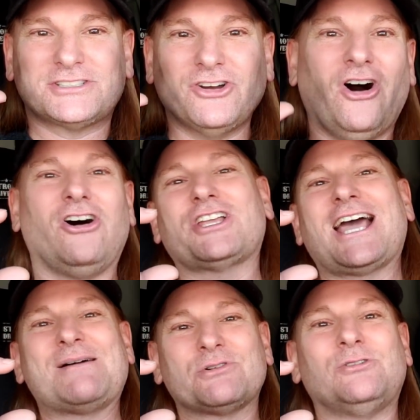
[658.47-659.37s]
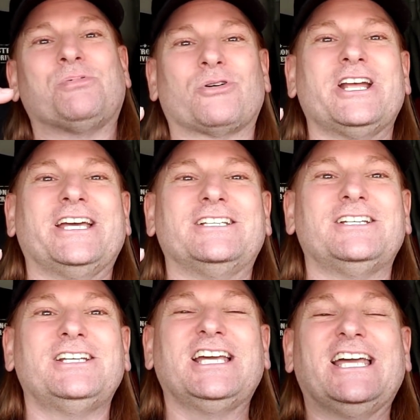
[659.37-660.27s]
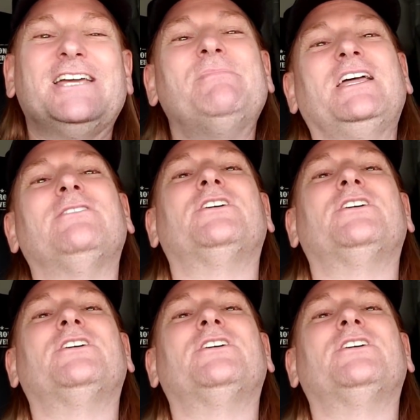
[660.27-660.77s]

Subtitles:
all capital print, it made it